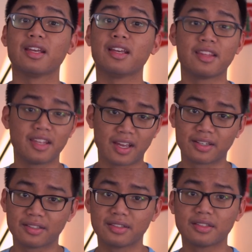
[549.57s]
In the
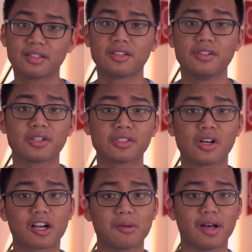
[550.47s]
end, you can
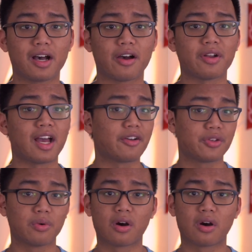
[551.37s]
talk about how you